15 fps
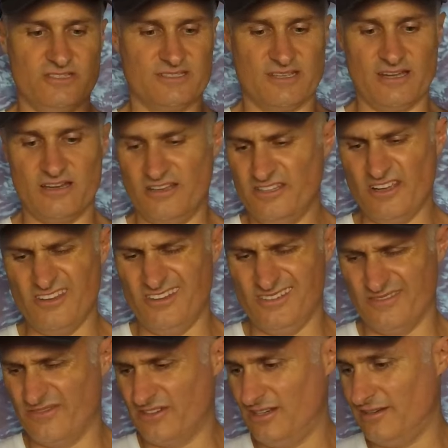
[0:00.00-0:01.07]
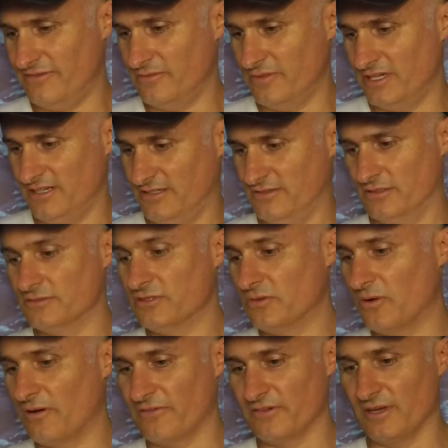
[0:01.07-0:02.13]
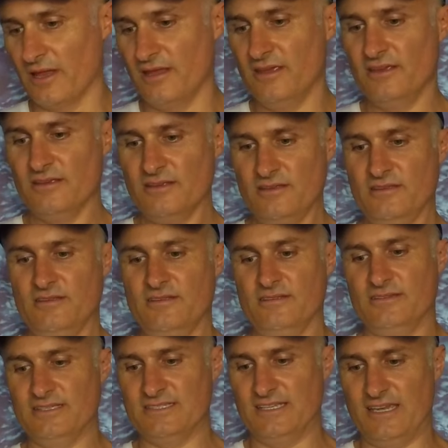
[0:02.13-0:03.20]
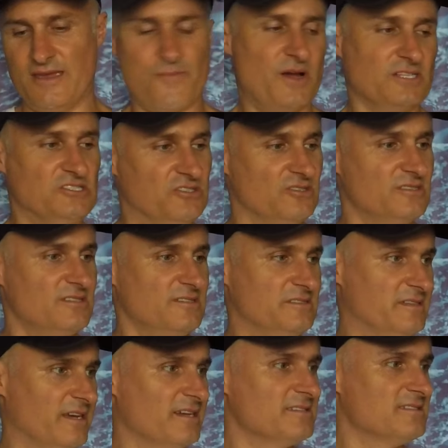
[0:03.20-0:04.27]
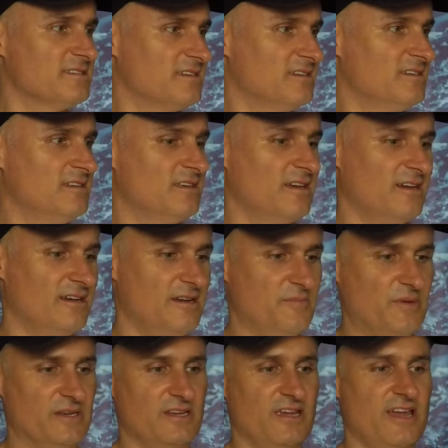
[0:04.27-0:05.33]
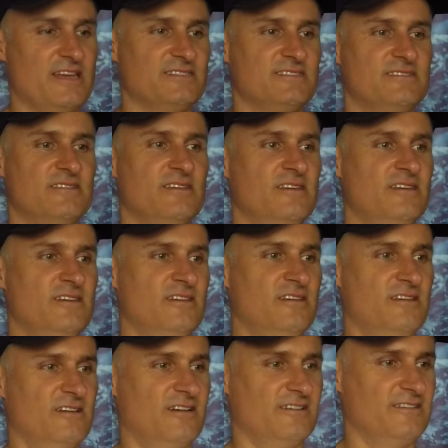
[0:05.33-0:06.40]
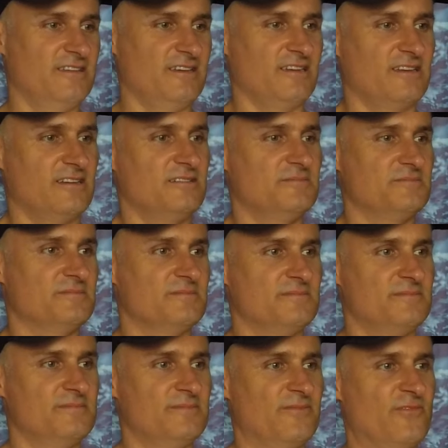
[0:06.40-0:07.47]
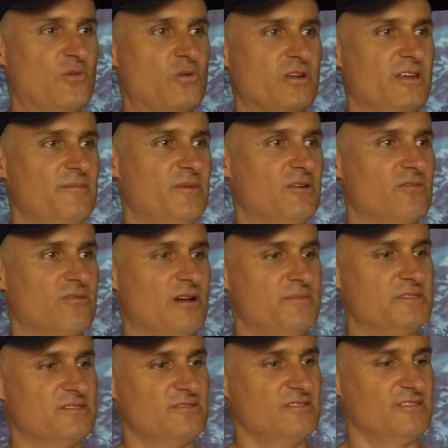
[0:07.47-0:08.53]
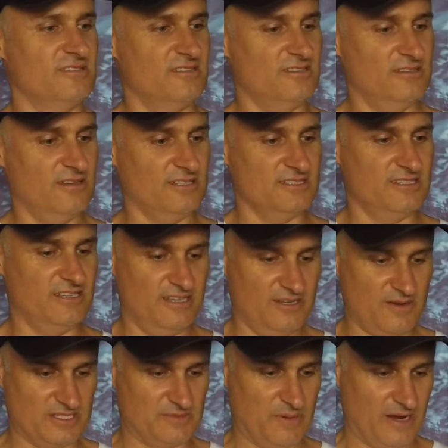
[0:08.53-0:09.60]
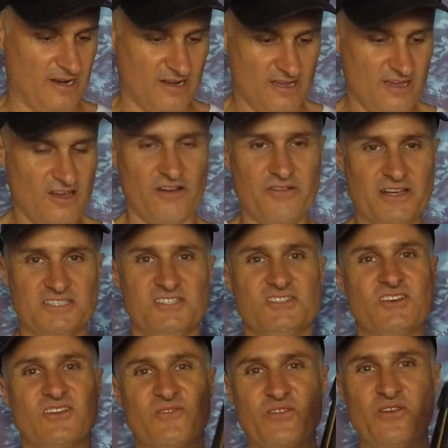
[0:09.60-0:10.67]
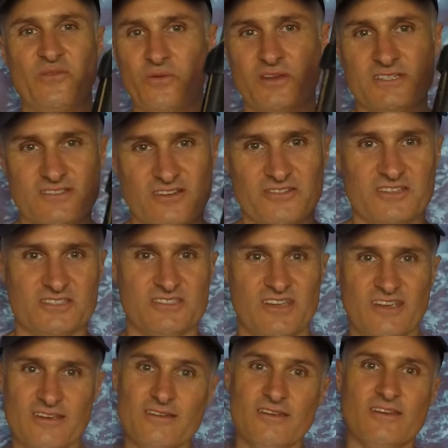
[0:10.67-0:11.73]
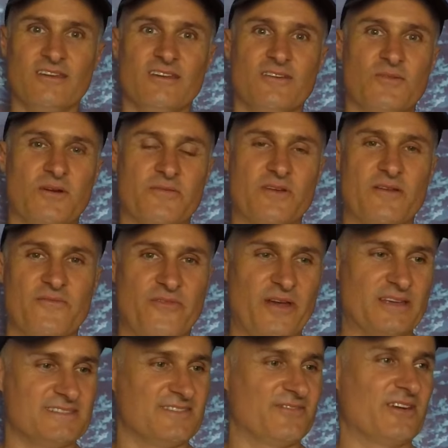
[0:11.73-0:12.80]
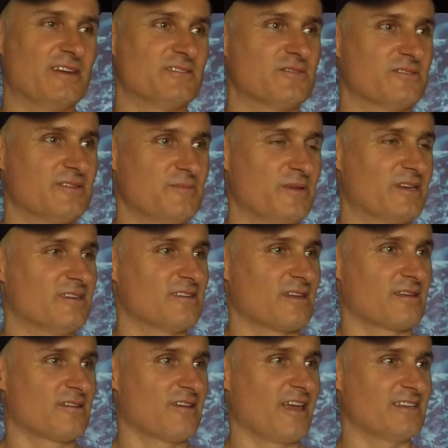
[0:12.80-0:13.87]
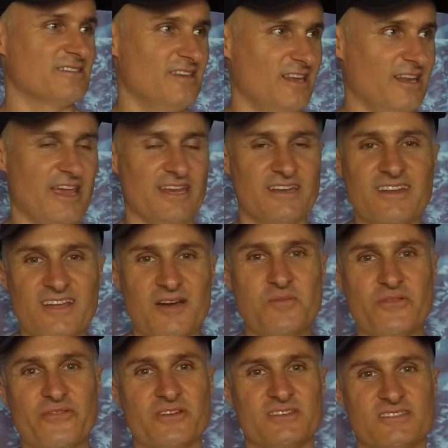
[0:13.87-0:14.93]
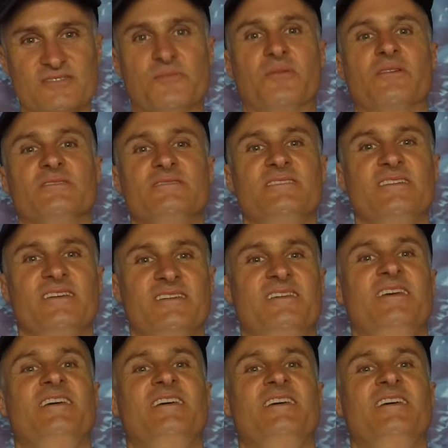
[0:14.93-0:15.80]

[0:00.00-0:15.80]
this gun. I don't use it very often. We don't do it too often. It doesn't get much use these days. But yeah, it has, I think, 14 mil rubbers on it. It doesn't need much power. I've actually shot a few fish like this where I've come face to face with them and it's actually landed a couple fish, surprisingly.